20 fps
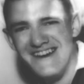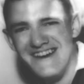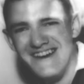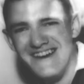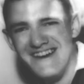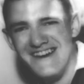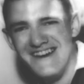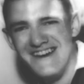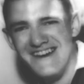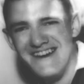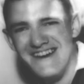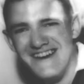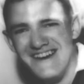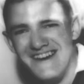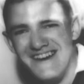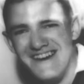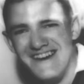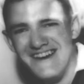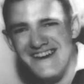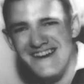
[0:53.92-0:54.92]

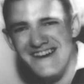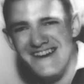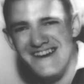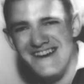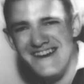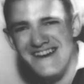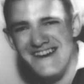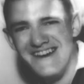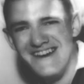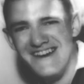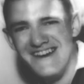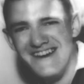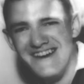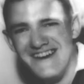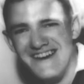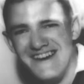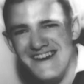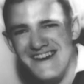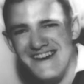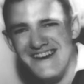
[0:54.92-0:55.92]

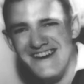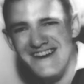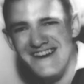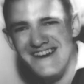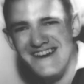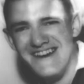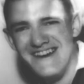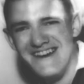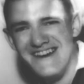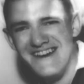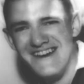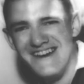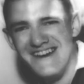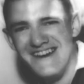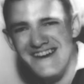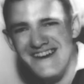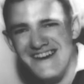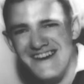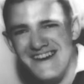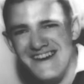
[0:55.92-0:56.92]

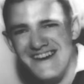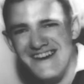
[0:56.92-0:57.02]
Nothing is said.